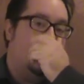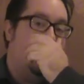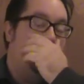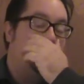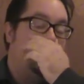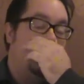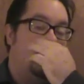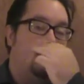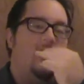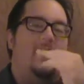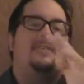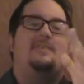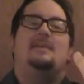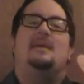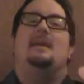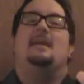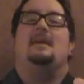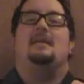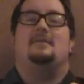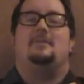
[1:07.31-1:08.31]
So let's
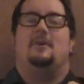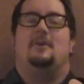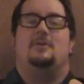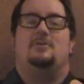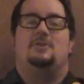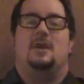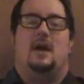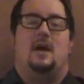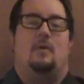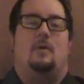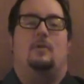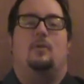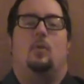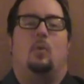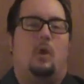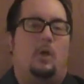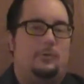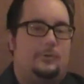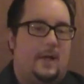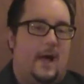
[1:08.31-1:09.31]
get into it, shall we? The
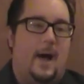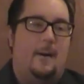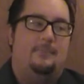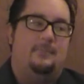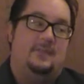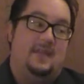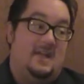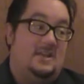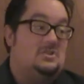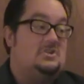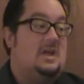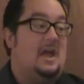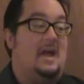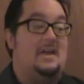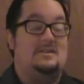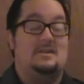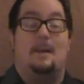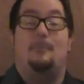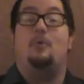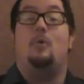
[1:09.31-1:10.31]
World Cup did
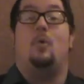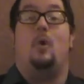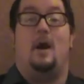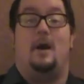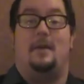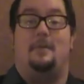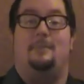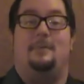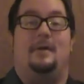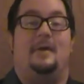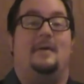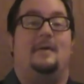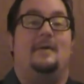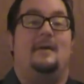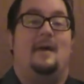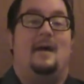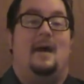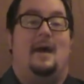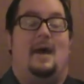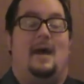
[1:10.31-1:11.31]
change up quite a bit,
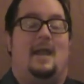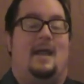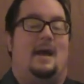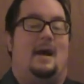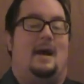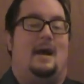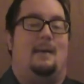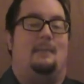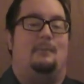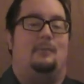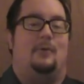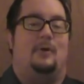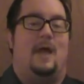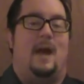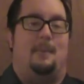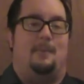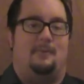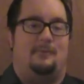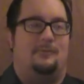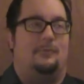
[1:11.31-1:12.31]
and I, am really
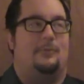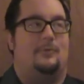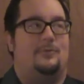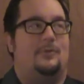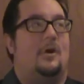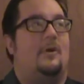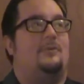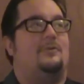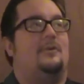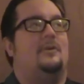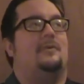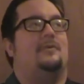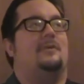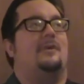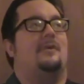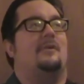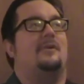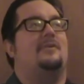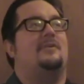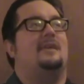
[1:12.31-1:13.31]
happy with the results here.
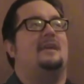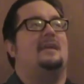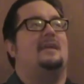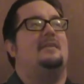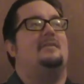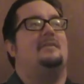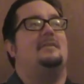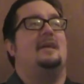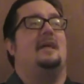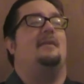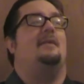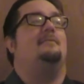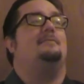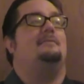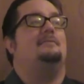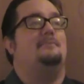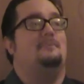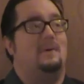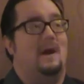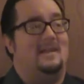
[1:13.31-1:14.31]
So let's get into it. Now,
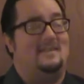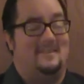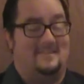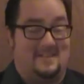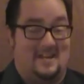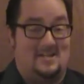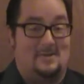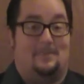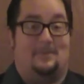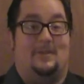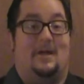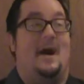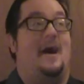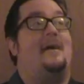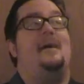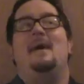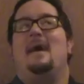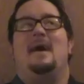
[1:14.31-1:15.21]
that I said change up a lot.